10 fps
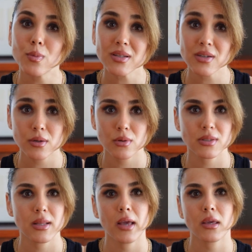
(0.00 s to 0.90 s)
materials
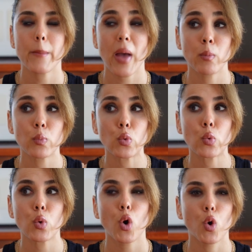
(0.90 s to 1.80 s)
like
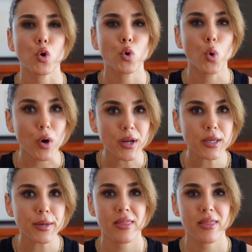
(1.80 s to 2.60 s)
bamboo or cork,